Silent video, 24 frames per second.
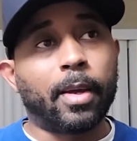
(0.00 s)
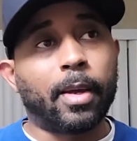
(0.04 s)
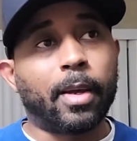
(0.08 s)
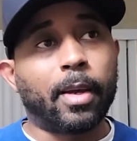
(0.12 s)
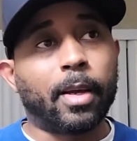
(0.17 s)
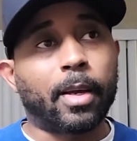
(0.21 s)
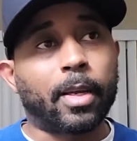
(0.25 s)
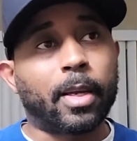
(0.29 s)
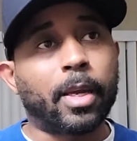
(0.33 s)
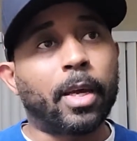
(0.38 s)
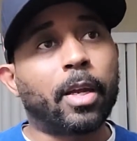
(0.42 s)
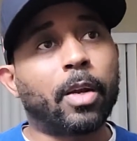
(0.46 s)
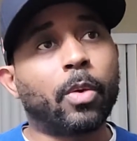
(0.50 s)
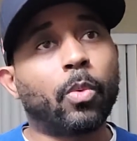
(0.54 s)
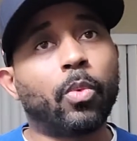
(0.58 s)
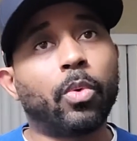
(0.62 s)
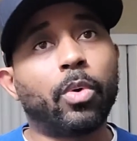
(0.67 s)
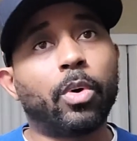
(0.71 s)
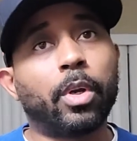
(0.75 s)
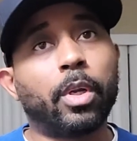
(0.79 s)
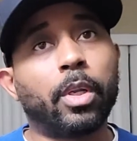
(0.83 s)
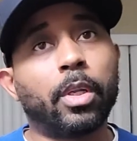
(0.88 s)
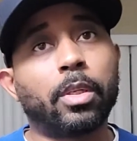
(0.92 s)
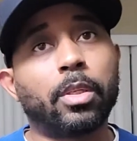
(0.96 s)
I kind of
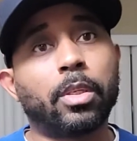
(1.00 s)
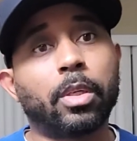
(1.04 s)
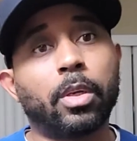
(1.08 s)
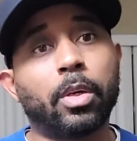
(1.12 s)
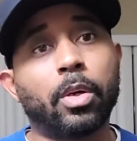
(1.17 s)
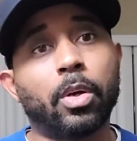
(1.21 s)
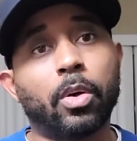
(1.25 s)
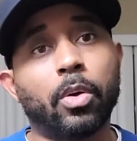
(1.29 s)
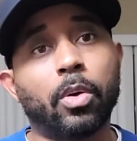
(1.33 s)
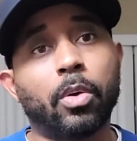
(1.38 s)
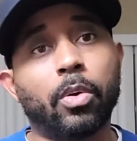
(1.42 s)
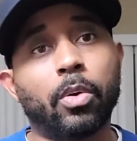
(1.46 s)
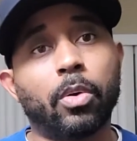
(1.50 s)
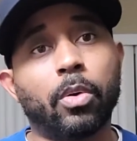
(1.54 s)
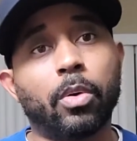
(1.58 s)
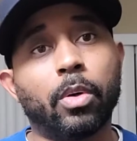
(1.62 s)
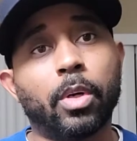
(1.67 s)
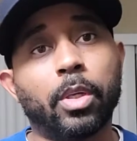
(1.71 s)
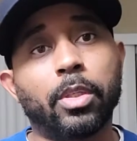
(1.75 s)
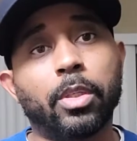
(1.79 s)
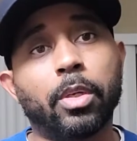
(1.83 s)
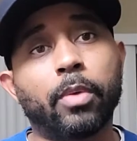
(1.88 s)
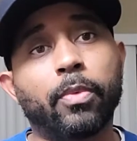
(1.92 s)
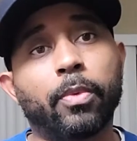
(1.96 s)
wanted to go a
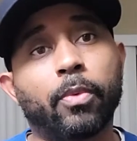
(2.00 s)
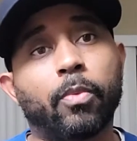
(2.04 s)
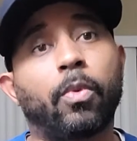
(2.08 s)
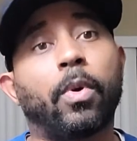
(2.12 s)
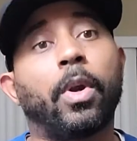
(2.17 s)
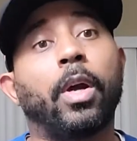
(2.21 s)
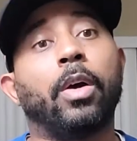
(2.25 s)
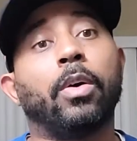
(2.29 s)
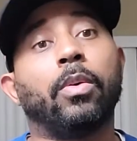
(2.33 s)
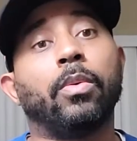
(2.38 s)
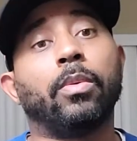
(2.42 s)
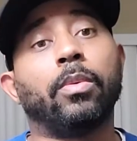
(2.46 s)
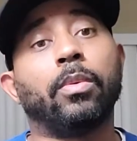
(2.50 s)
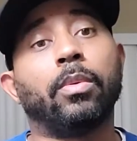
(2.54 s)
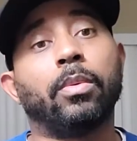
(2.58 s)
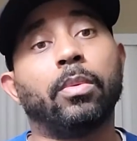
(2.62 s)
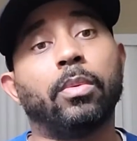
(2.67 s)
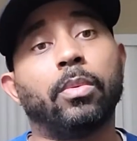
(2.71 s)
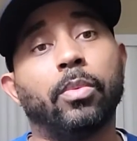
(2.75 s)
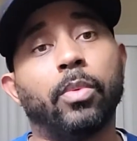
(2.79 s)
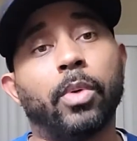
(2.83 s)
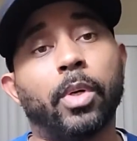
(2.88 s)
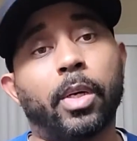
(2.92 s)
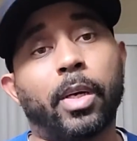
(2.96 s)
different route.
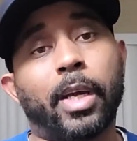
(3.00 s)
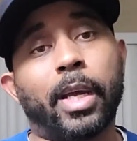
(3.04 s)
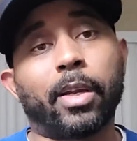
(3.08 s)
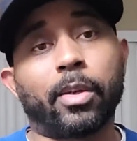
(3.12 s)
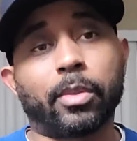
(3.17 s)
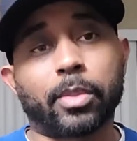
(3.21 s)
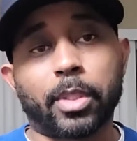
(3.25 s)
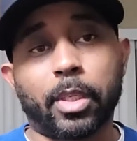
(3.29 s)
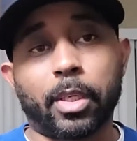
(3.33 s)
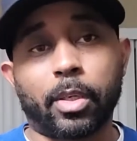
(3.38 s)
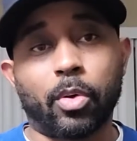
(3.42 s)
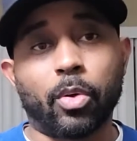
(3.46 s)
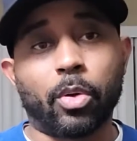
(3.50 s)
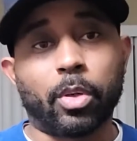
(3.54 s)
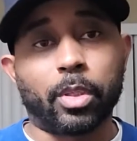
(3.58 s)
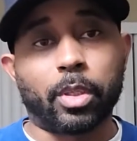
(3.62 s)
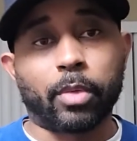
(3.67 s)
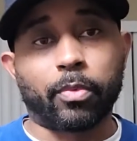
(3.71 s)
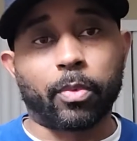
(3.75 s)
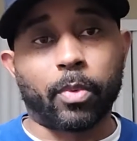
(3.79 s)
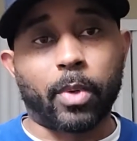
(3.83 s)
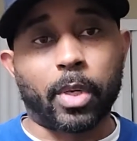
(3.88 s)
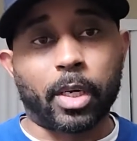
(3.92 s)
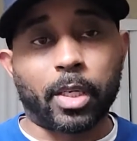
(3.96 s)
Well, I ain't gonna say I go a
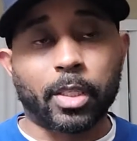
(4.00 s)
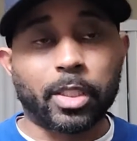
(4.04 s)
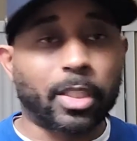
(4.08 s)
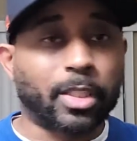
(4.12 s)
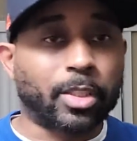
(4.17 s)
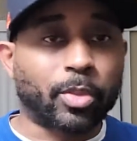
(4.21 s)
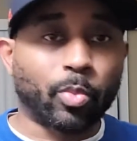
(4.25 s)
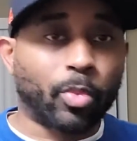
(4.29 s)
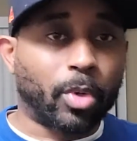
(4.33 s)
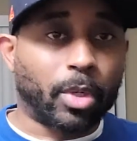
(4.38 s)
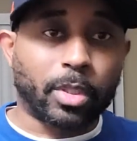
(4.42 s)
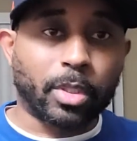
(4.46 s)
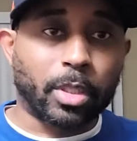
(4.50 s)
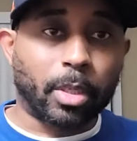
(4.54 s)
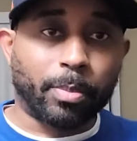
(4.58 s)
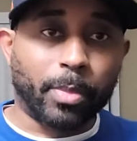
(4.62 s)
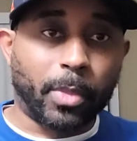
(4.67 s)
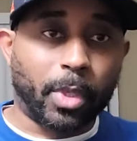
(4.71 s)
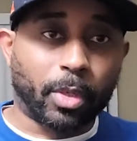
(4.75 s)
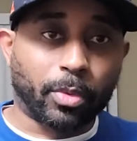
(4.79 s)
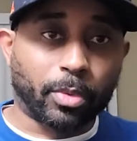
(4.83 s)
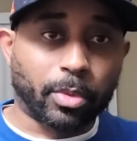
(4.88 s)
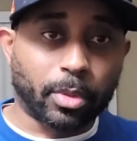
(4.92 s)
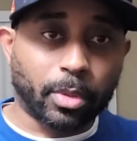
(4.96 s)
different route. I just wanted something
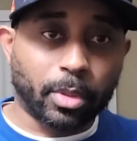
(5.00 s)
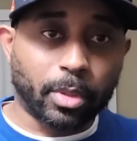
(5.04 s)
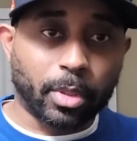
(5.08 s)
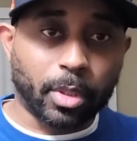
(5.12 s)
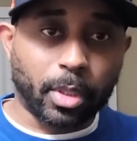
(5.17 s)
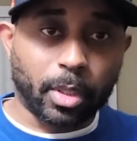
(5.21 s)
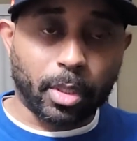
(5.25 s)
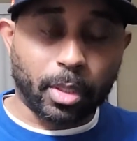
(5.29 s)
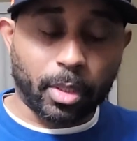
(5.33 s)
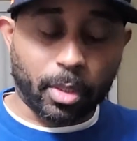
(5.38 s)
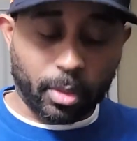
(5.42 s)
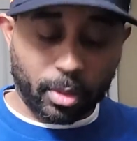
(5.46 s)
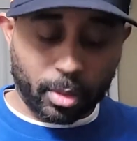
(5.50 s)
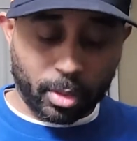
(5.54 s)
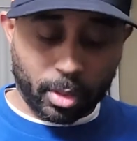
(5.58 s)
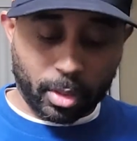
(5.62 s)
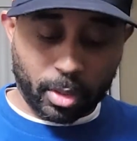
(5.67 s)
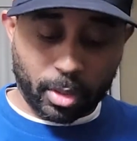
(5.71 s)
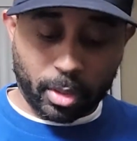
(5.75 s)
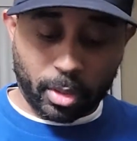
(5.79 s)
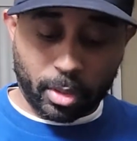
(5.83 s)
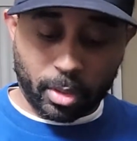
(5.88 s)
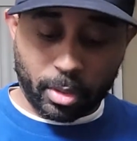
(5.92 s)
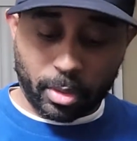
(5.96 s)
else to
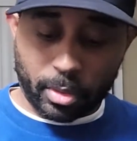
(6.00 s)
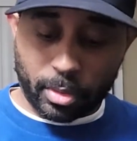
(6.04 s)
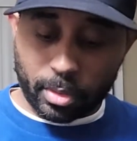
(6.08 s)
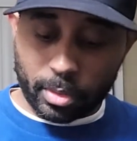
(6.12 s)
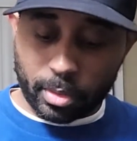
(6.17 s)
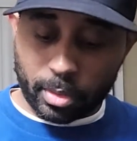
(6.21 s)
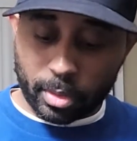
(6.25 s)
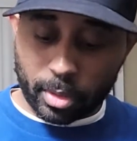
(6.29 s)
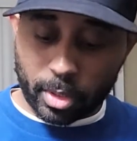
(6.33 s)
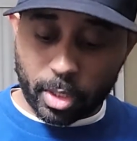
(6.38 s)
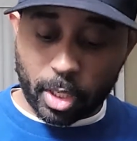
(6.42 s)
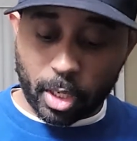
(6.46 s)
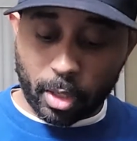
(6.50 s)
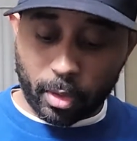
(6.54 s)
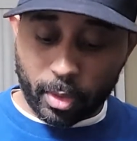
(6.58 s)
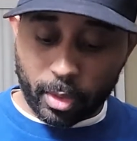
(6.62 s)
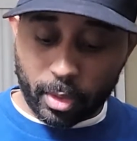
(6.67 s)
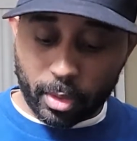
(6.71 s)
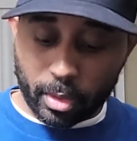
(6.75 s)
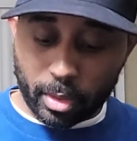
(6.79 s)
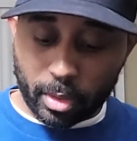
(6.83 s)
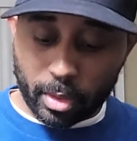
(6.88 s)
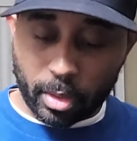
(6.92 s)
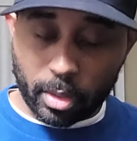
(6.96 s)
carry,
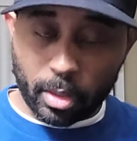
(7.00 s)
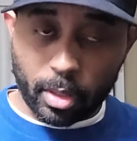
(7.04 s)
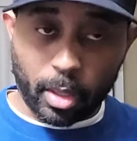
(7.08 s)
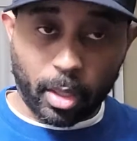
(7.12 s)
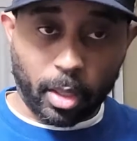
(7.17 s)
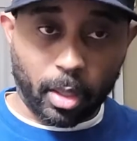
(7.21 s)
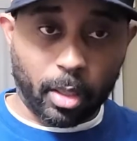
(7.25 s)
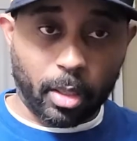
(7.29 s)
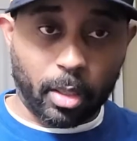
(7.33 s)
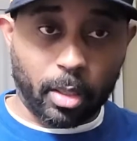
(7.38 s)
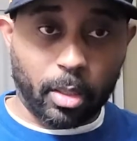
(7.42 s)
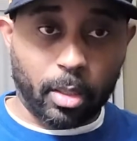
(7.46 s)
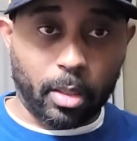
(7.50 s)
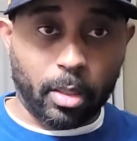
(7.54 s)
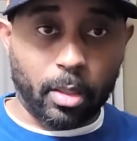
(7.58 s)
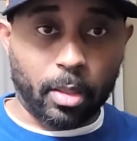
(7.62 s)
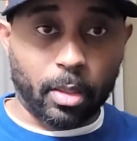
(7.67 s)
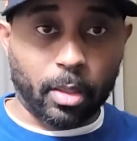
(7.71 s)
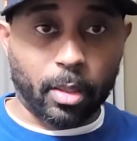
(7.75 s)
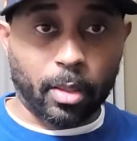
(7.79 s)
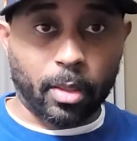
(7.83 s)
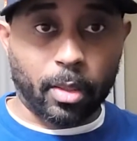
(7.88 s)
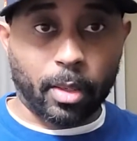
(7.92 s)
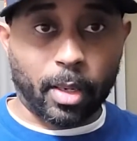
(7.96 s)
and
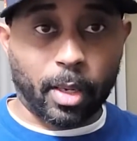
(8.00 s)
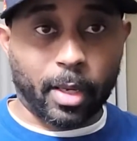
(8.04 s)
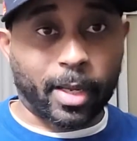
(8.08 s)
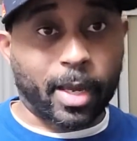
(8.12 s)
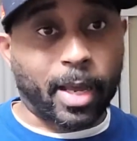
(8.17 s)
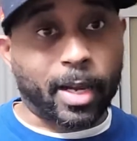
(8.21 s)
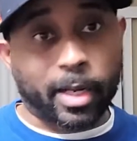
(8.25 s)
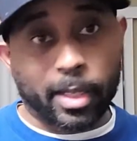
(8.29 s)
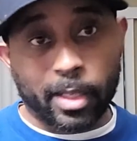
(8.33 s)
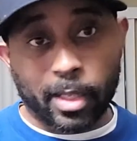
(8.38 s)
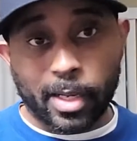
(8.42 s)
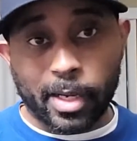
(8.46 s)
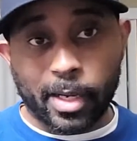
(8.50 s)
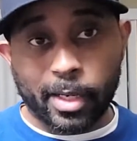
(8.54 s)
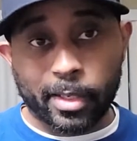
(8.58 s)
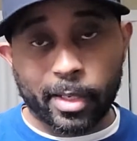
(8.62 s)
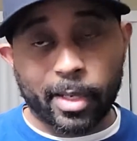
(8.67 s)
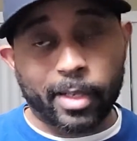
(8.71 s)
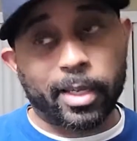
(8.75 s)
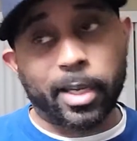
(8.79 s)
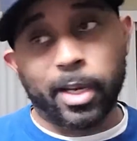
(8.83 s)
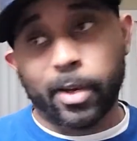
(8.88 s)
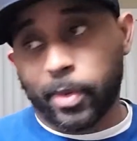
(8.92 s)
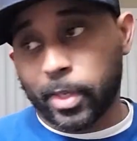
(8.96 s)
I got a Glock. I
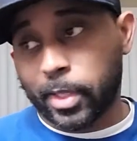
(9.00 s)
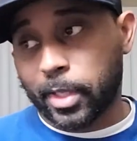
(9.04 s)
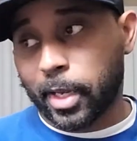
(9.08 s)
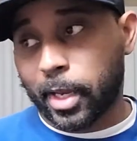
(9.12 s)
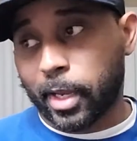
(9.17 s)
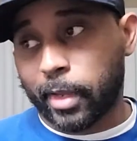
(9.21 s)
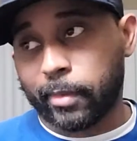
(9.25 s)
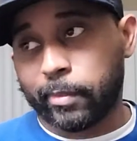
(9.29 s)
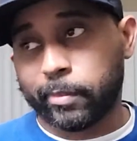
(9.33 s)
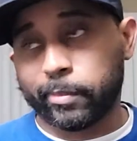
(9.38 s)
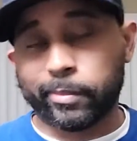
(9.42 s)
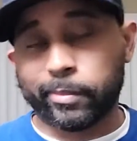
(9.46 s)
carried that.